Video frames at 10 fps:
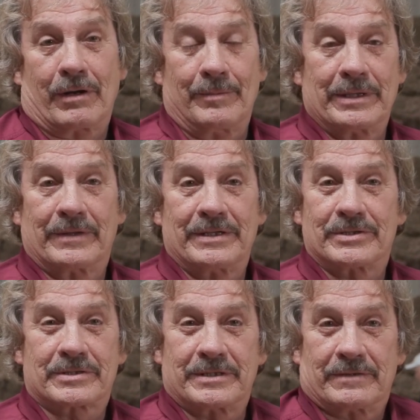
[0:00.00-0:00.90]
I mean, they
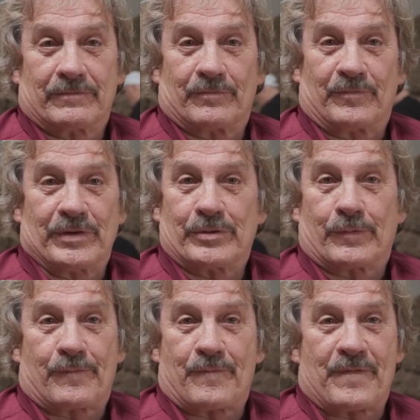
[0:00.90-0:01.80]
just get real
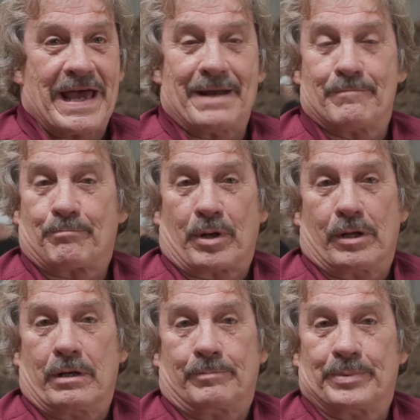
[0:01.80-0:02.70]
fat and
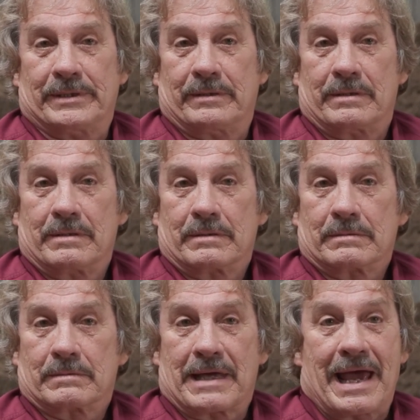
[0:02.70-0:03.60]
plump and
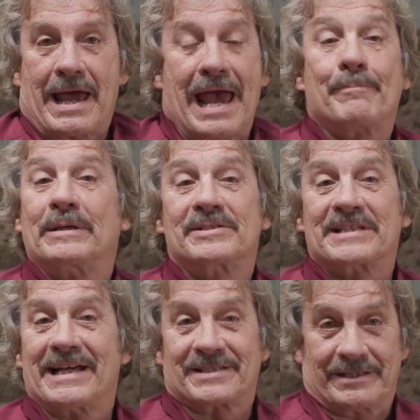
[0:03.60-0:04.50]
happy and
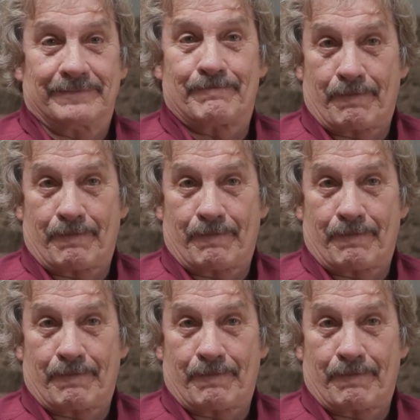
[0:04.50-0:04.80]
sassy.